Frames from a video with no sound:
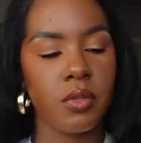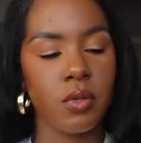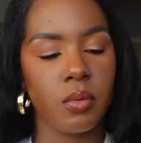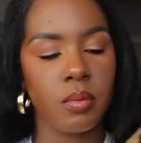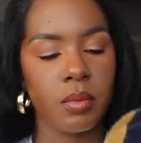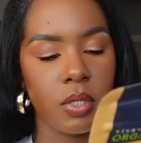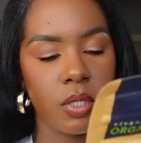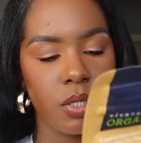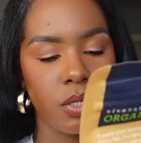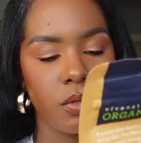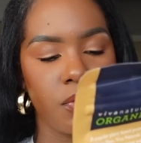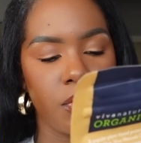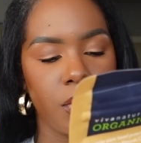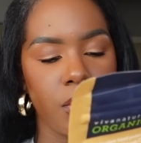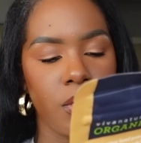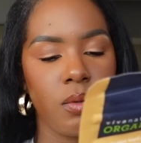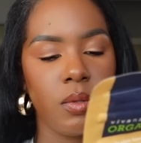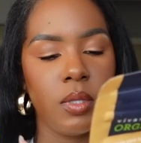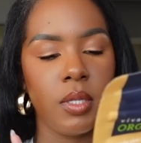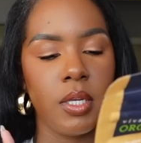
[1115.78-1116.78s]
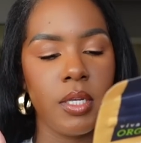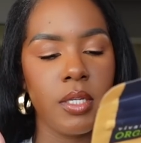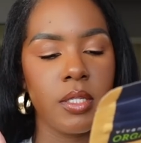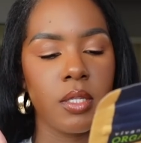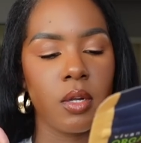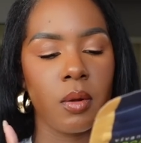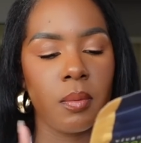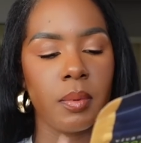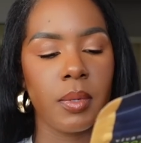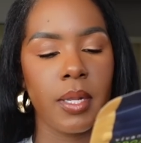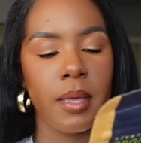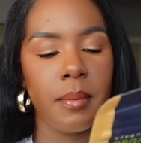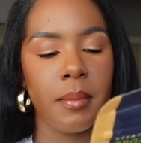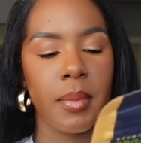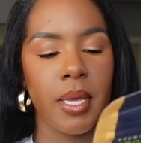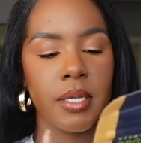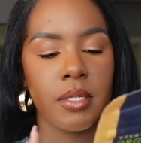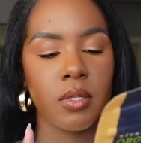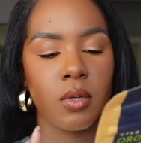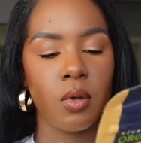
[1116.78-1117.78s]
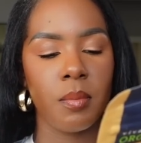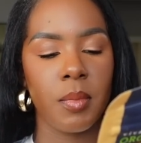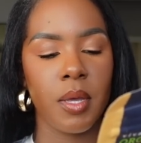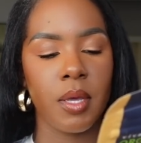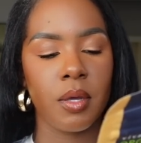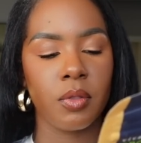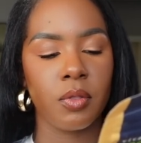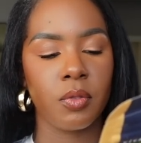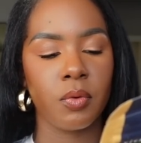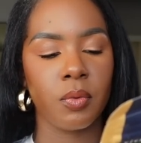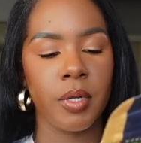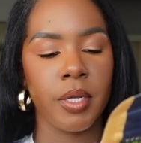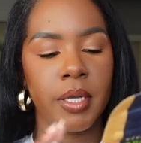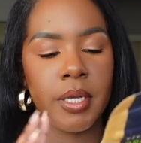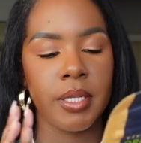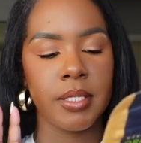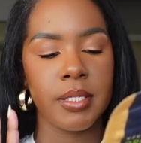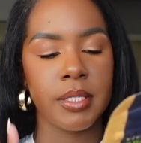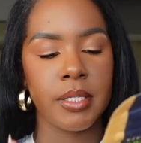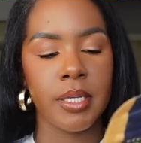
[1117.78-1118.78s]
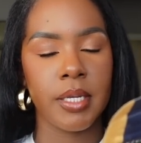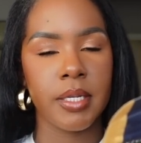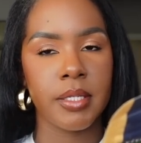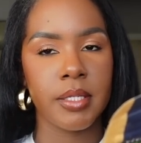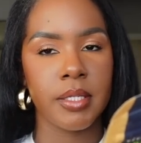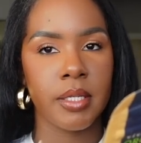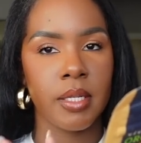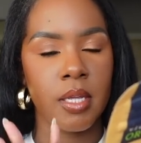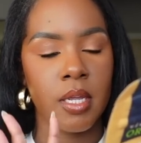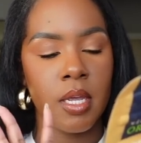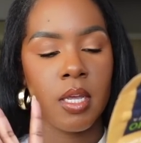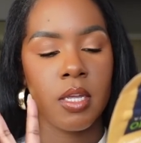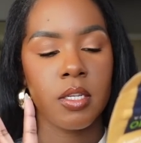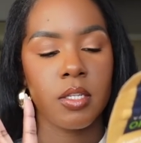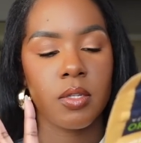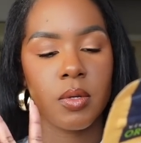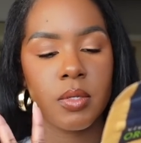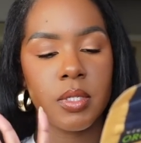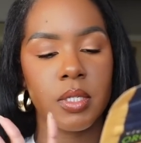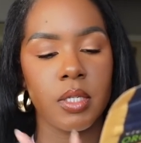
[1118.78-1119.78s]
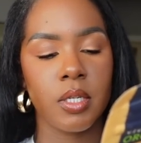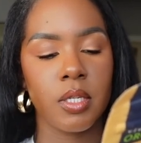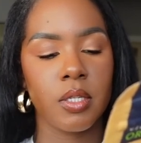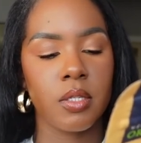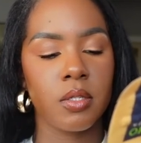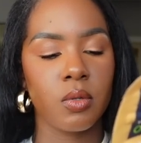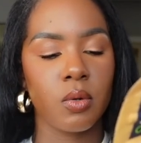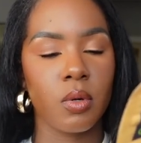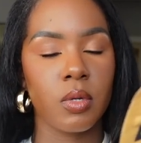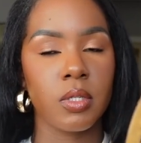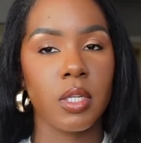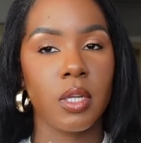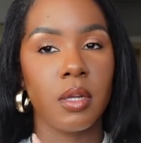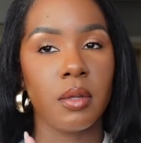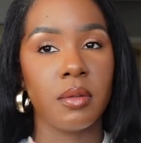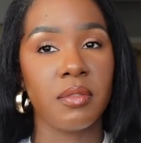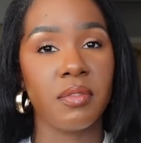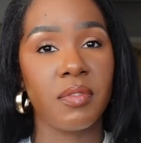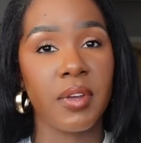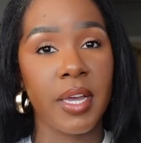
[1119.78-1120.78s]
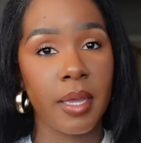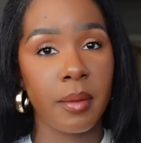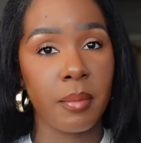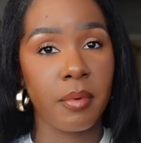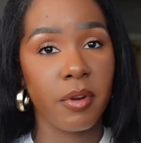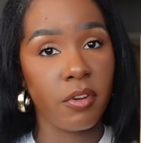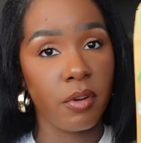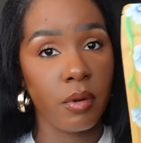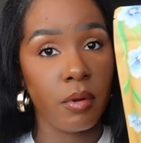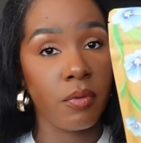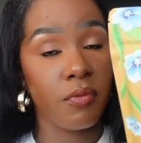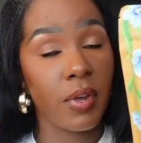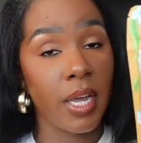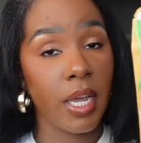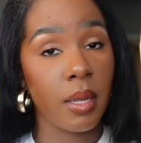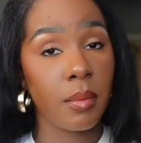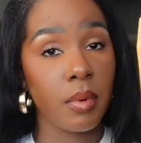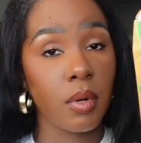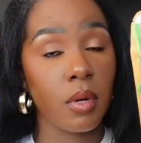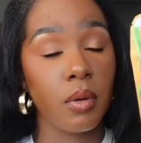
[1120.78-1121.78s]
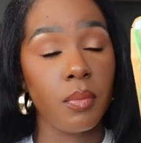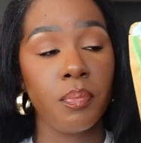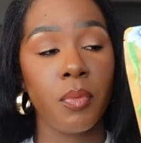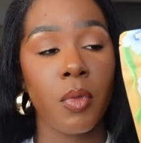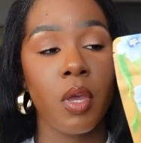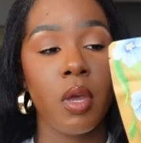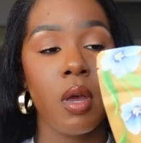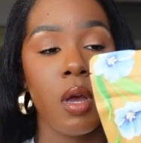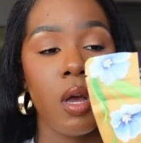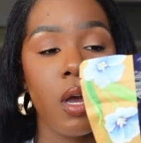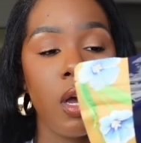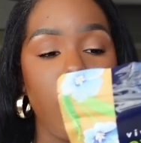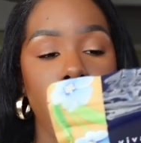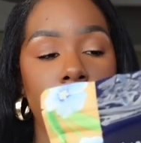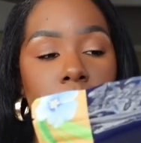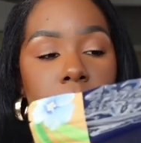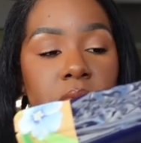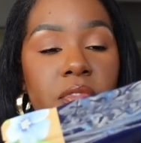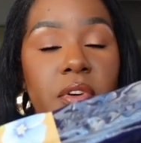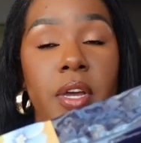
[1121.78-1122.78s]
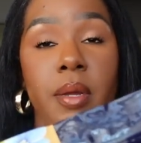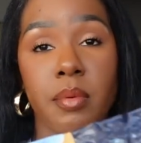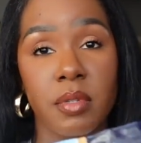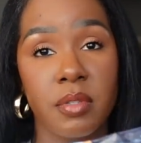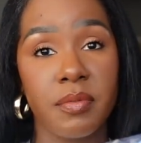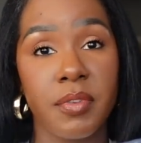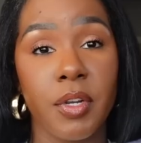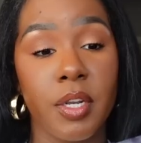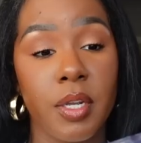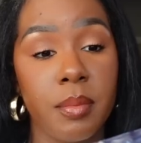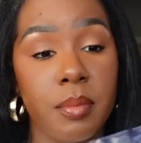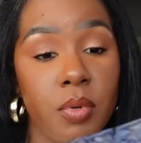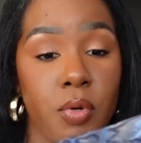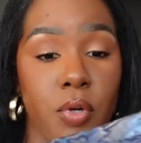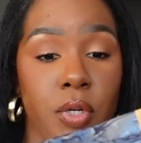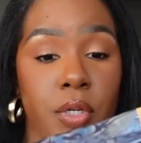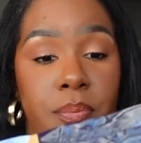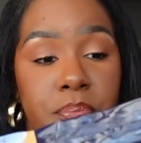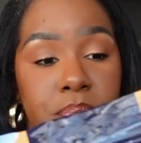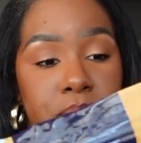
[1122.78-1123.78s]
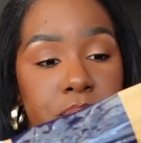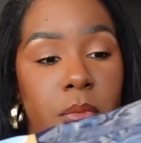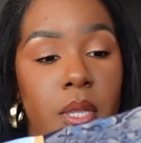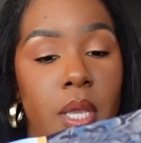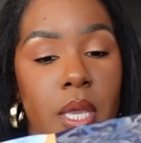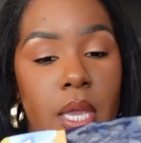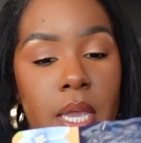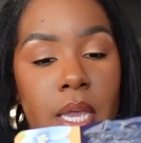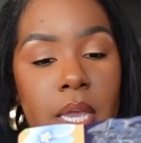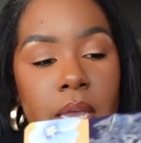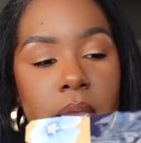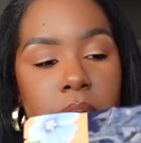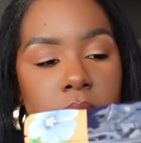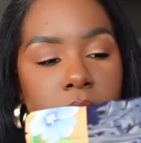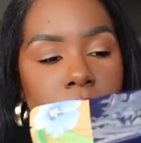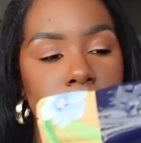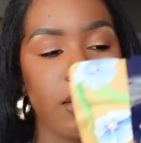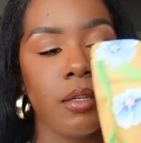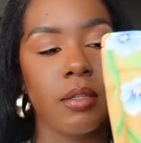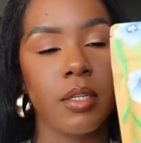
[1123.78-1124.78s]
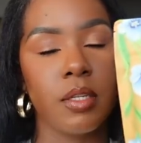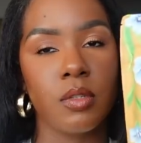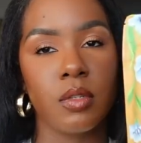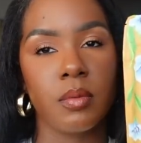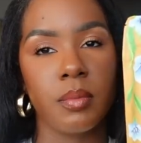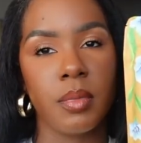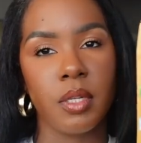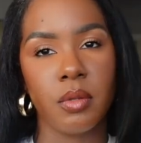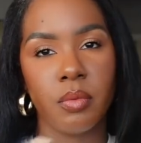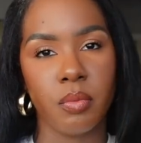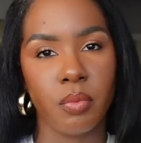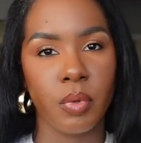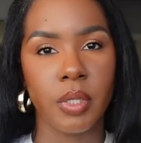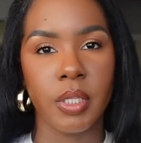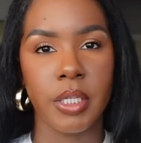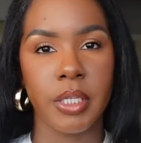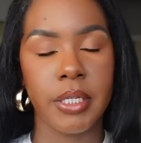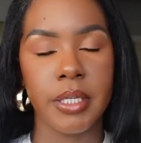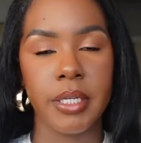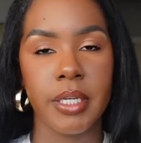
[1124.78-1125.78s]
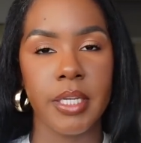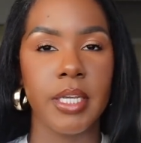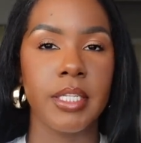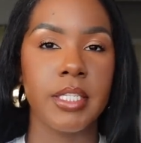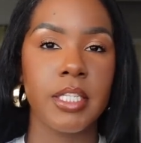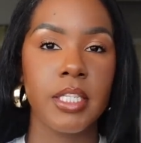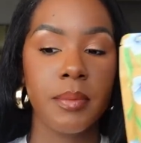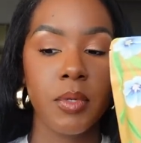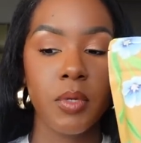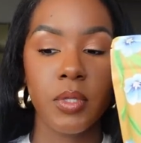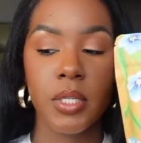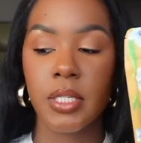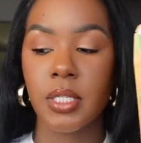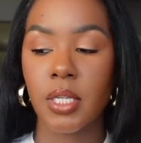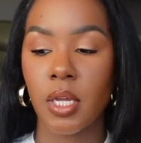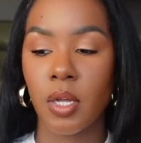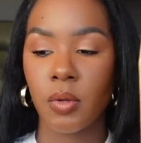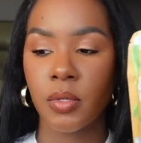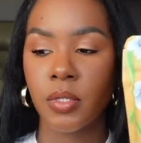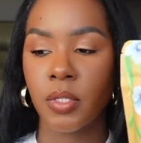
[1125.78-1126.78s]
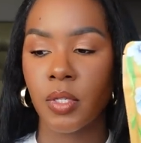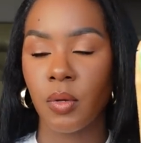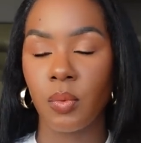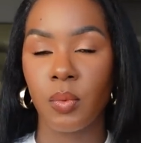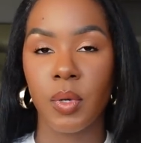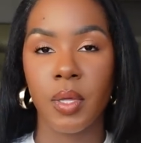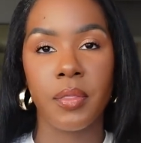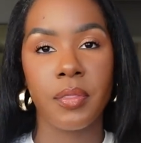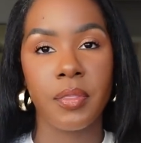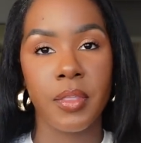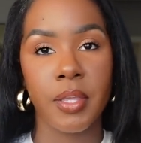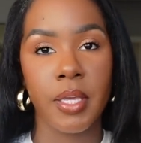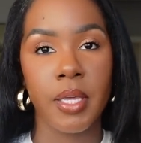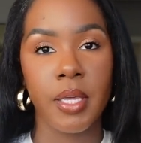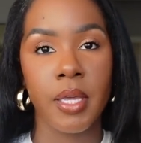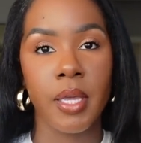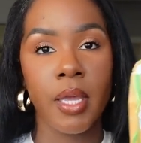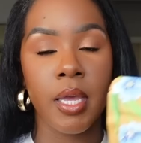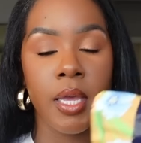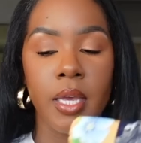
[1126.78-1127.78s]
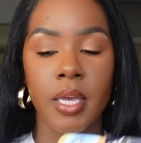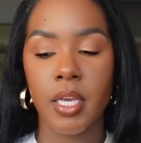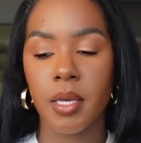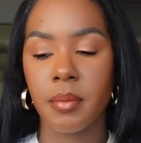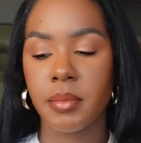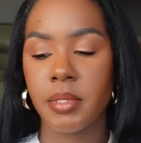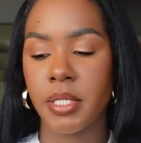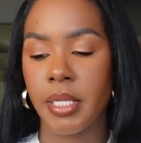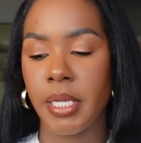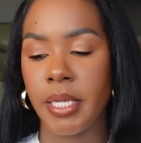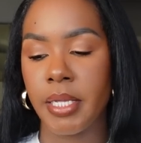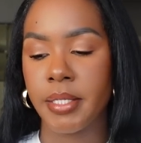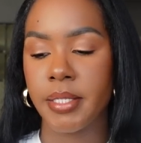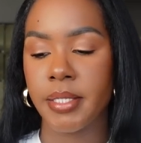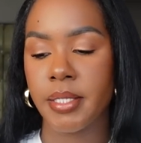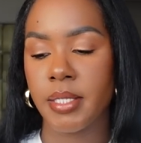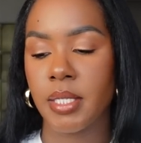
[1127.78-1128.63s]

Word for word: super good for you. These are plant-based omega-3 and 6. So it's a good source of fiber. Fiber, um, fiber is very important. And I thought these would be really good in smoothies also with the hemp seeds